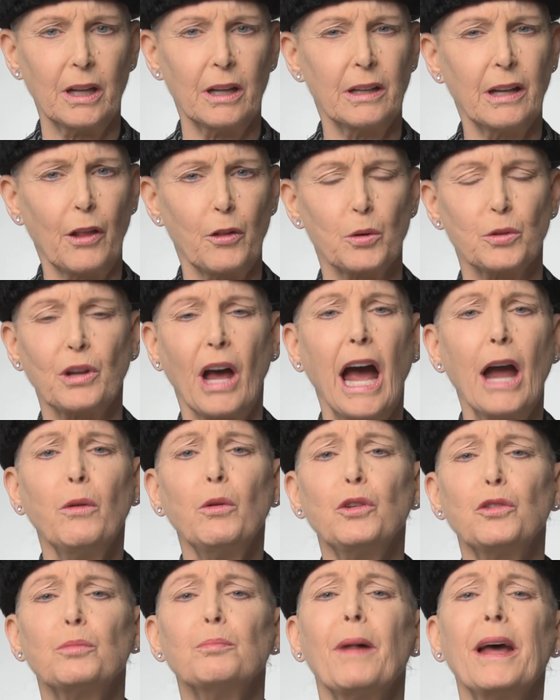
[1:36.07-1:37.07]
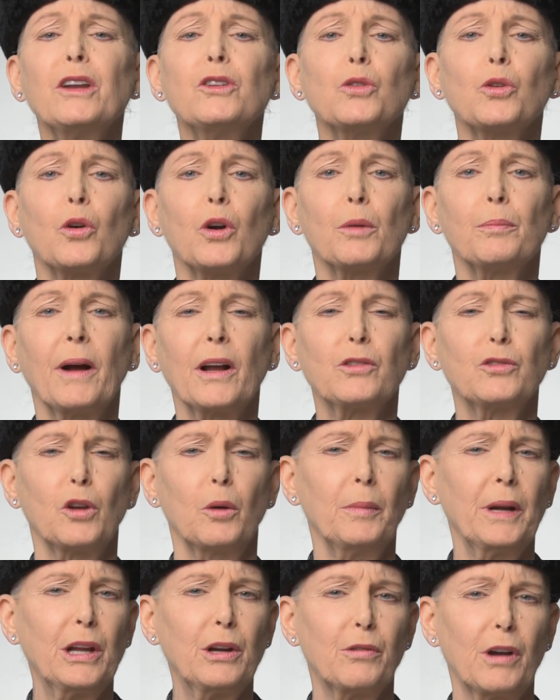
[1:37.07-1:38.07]
In other words, I was mentored by
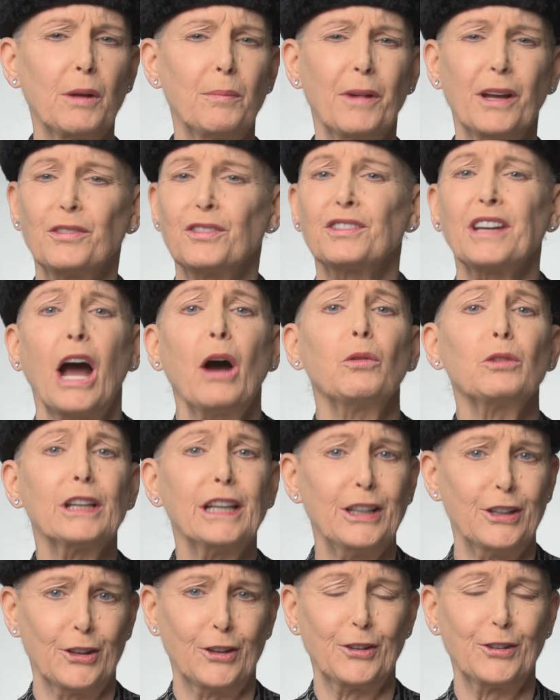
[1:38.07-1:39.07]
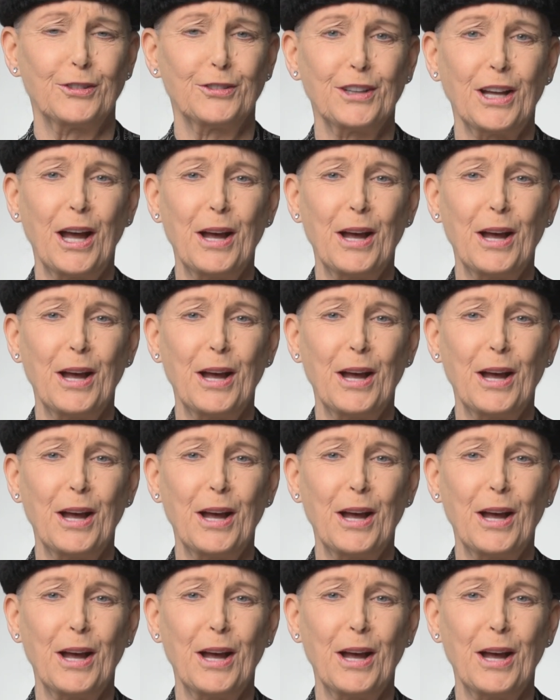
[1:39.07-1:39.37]
so many great scout leaders.